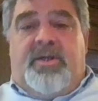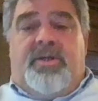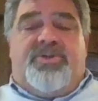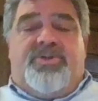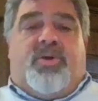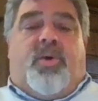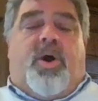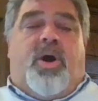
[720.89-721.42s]

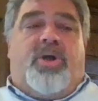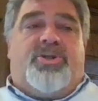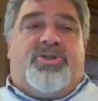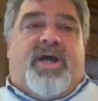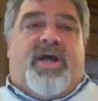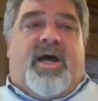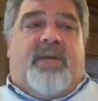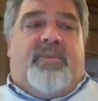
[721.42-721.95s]
So our
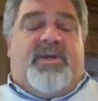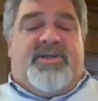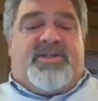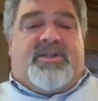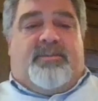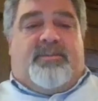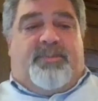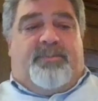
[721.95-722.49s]
job is
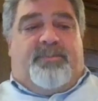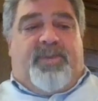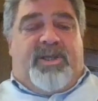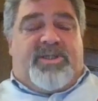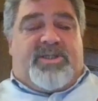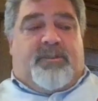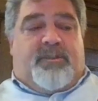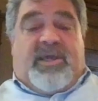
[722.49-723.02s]

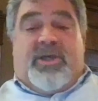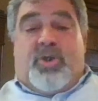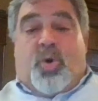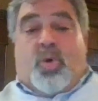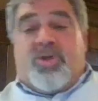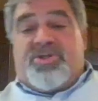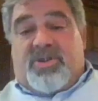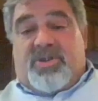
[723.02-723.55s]
to be
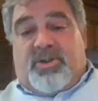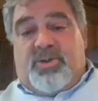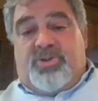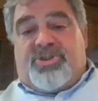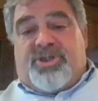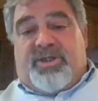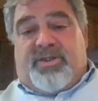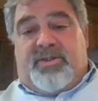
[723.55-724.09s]
your
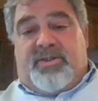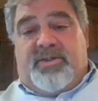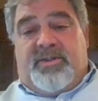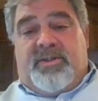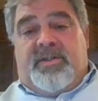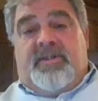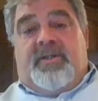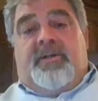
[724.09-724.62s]
solution
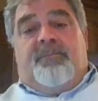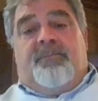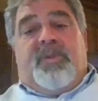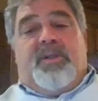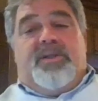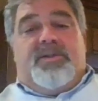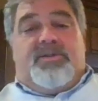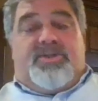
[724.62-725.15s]

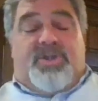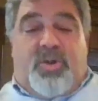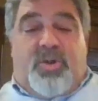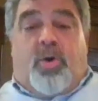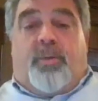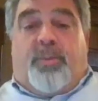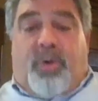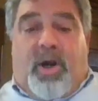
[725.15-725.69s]
to
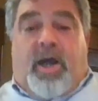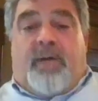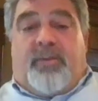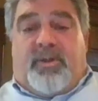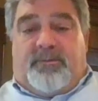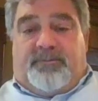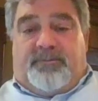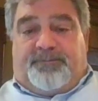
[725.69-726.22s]
your
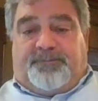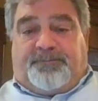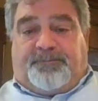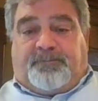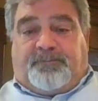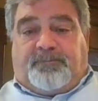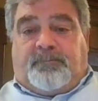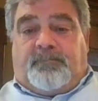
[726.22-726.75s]
problem.
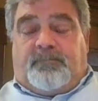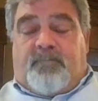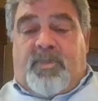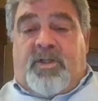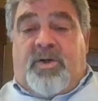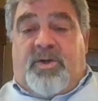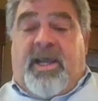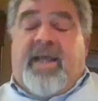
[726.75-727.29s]

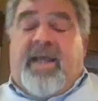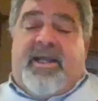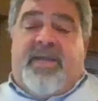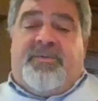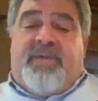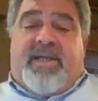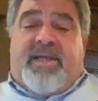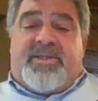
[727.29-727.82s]
Okay.
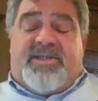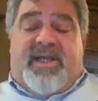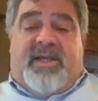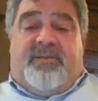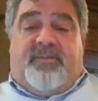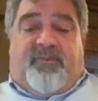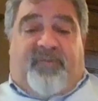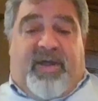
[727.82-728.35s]
In that
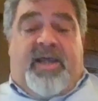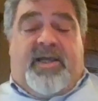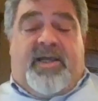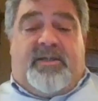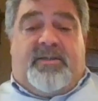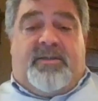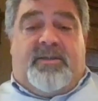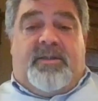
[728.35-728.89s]
same
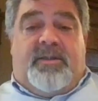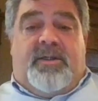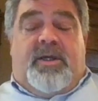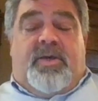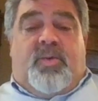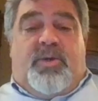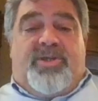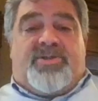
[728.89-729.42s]
vein,
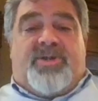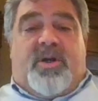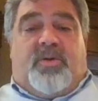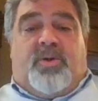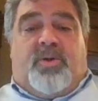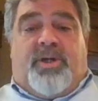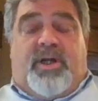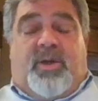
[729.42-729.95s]
we start
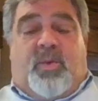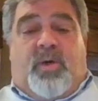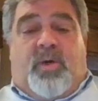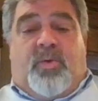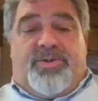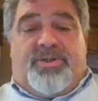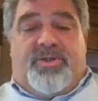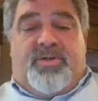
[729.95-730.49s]
looking at what
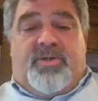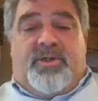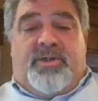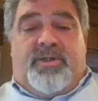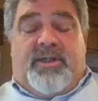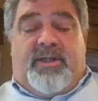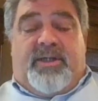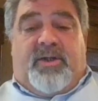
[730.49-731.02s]
we're
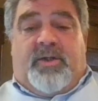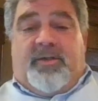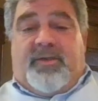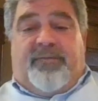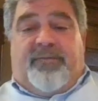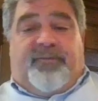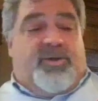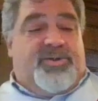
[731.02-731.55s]
doing, and
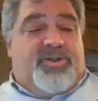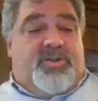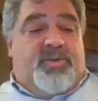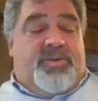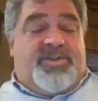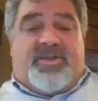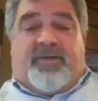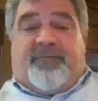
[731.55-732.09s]
if you're
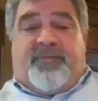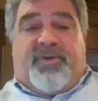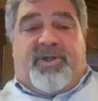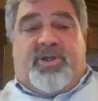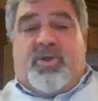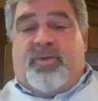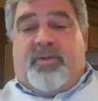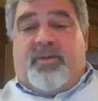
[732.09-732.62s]
doing stuff for the
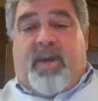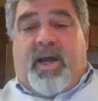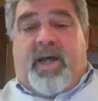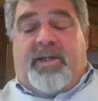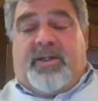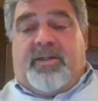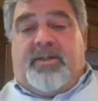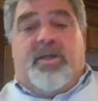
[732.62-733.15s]
human
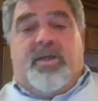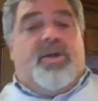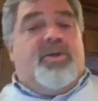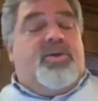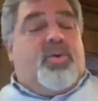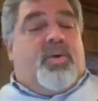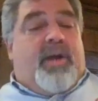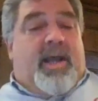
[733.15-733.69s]
body,
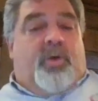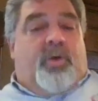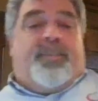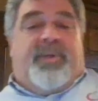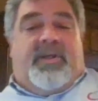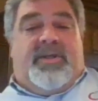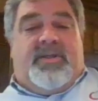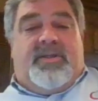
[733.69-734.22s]
you're
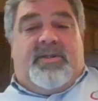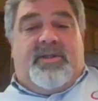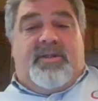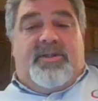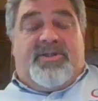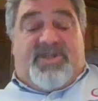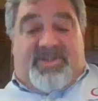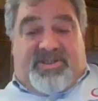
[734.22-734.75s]
helping
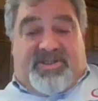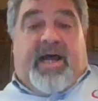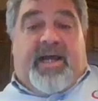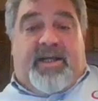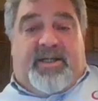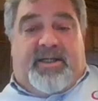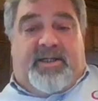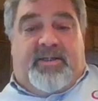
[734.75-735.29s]

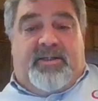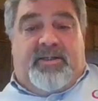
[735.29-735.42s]
society.